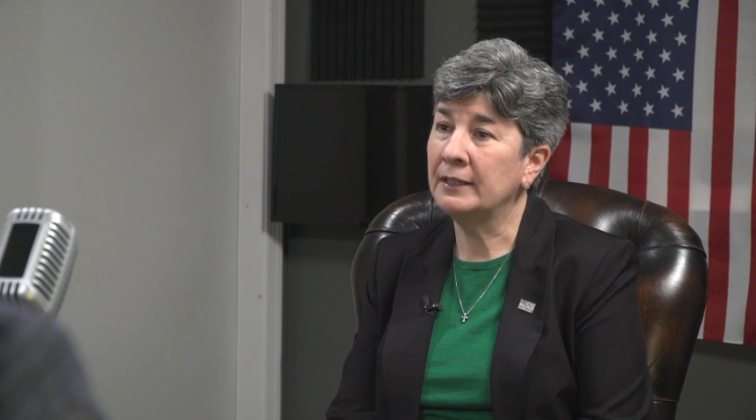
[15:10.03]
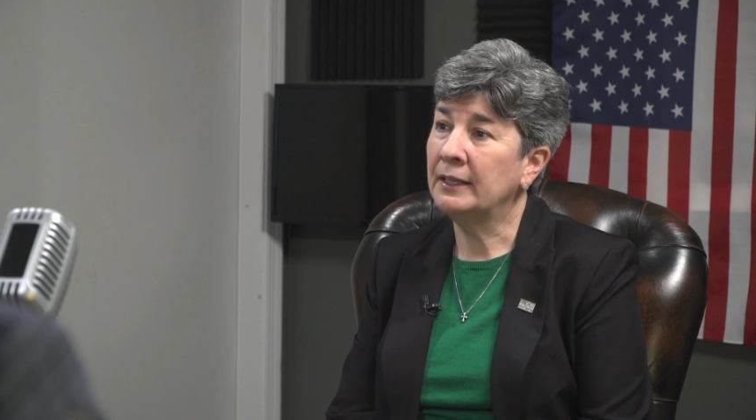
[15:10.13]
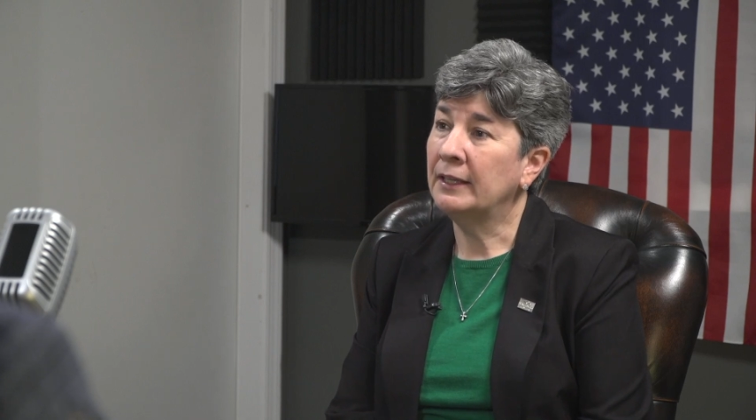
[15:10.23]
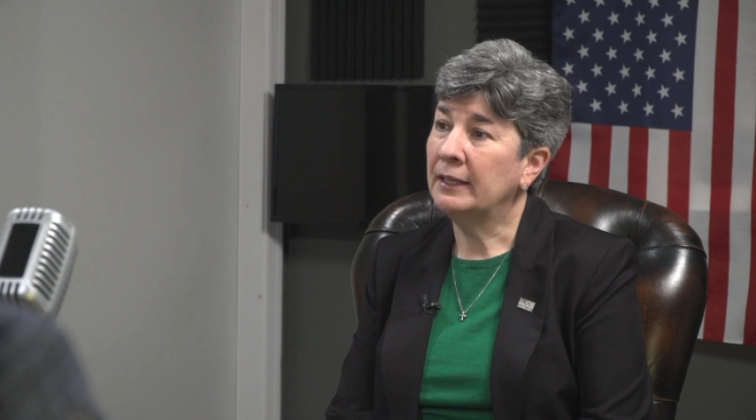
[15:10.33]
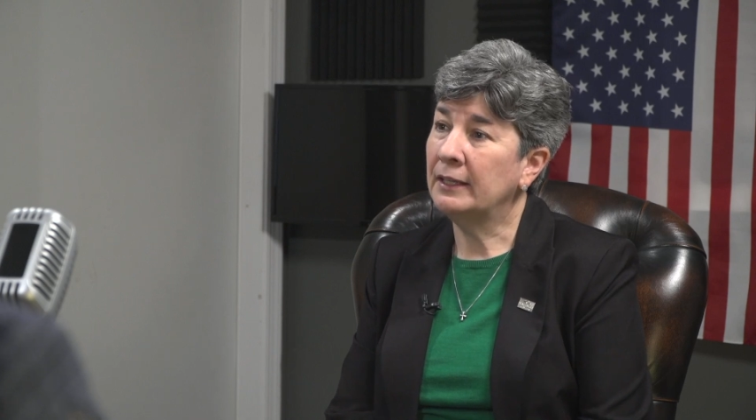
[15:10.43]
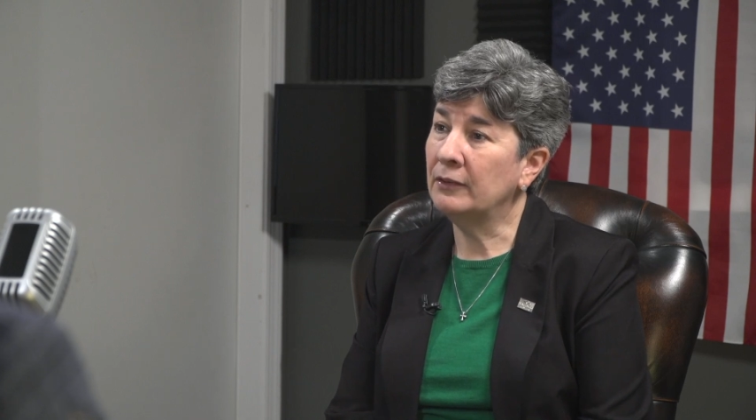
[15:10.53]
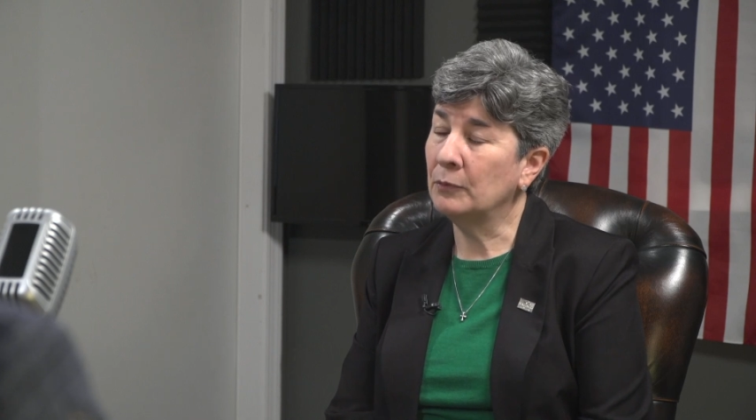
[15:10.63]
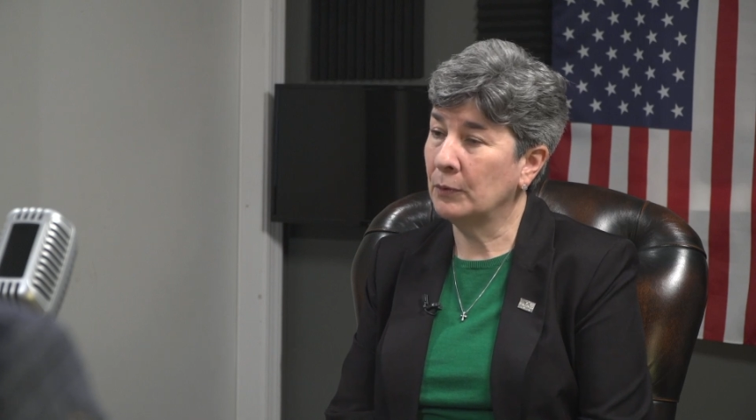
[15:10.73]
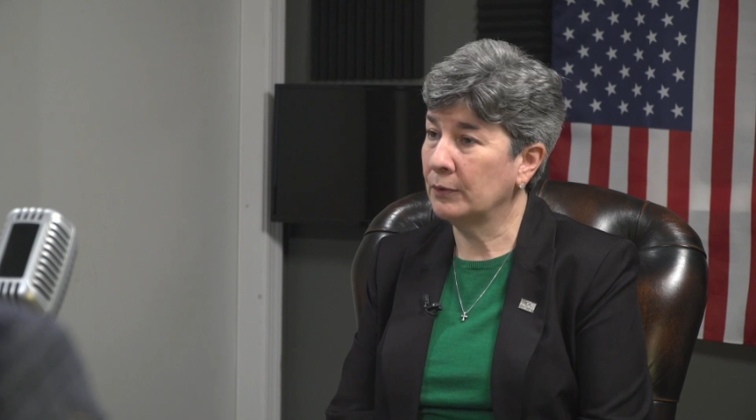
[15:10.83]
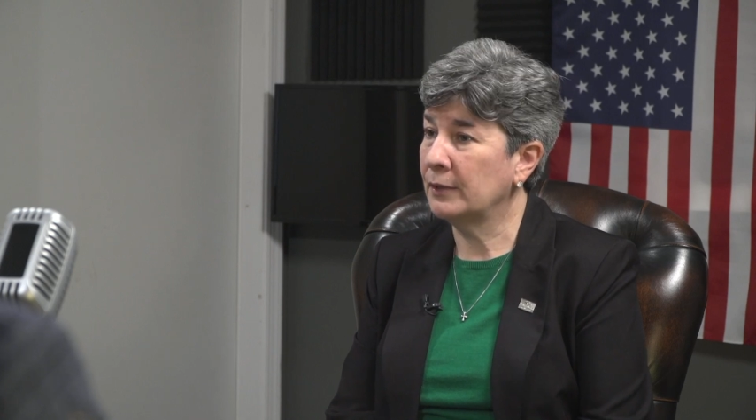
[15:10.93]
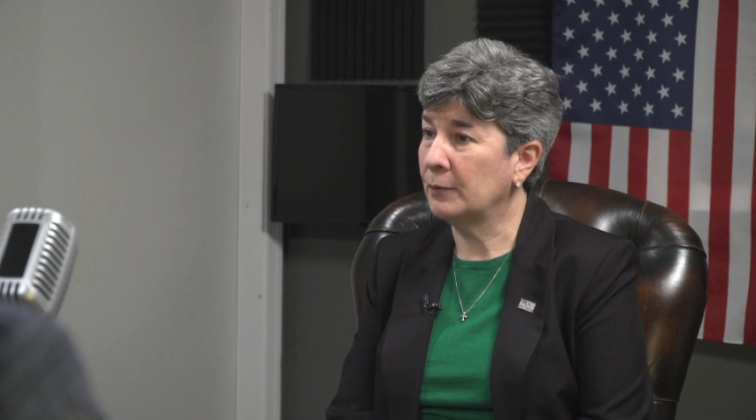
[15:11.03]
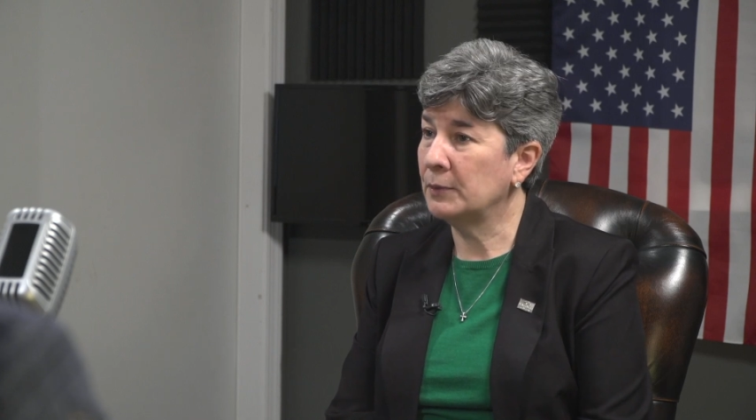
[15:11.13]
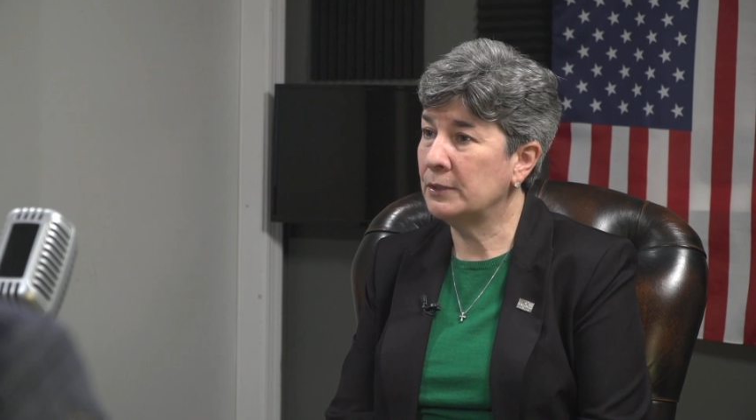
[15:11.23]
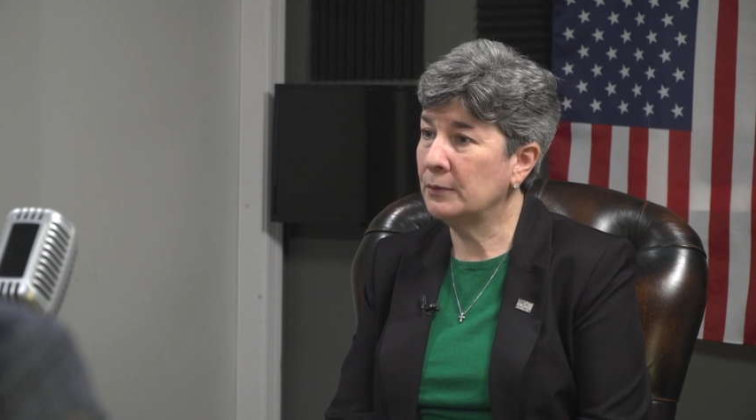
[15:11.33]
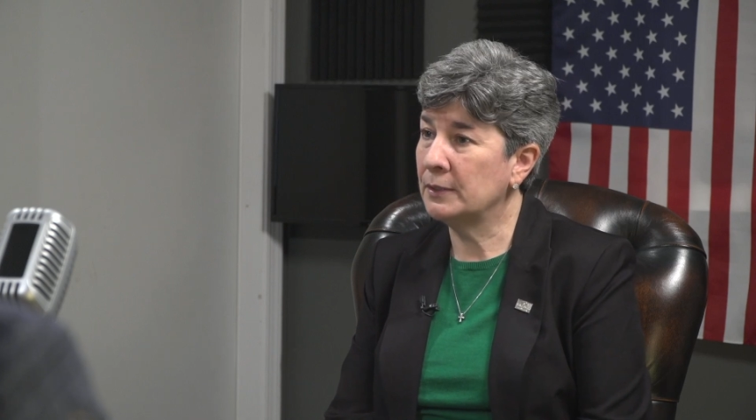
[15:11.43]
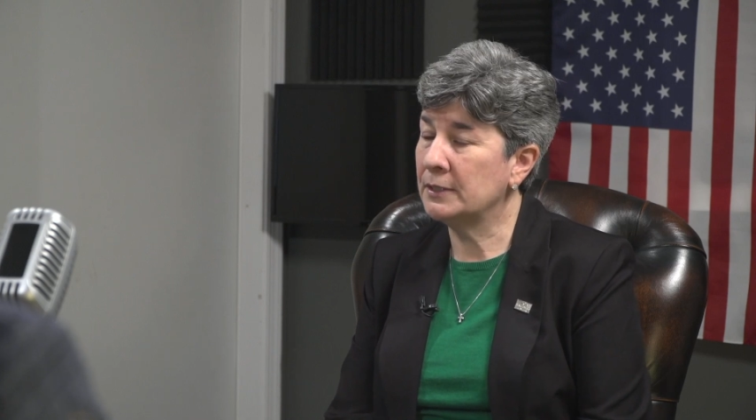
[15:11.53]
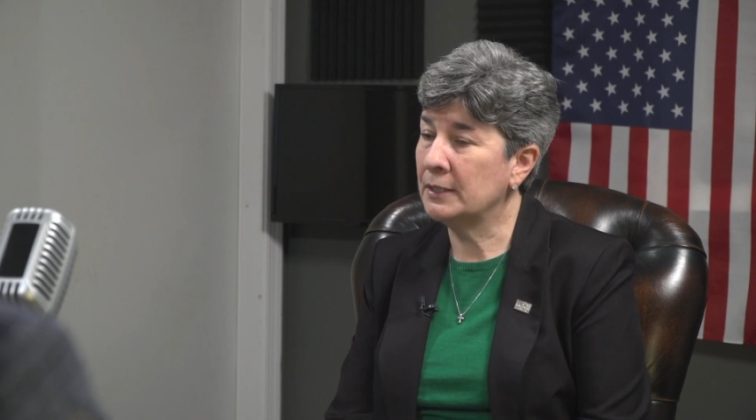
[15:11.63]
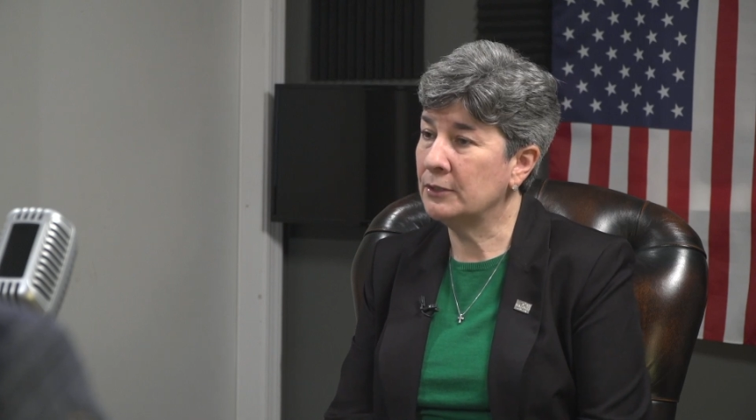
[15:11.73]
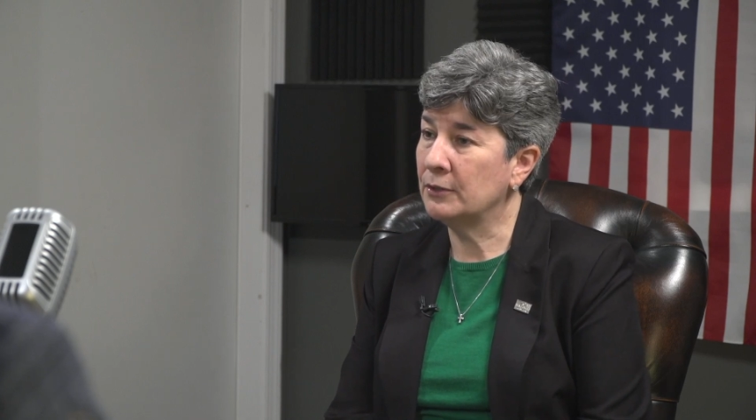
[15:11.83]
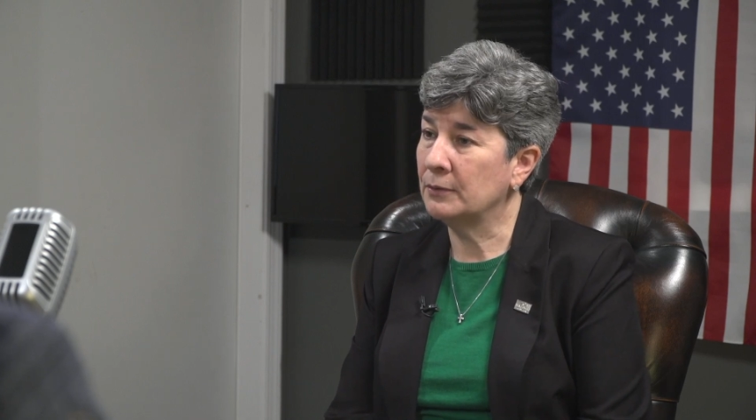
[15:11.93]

Right in the work that we do at St. Uh,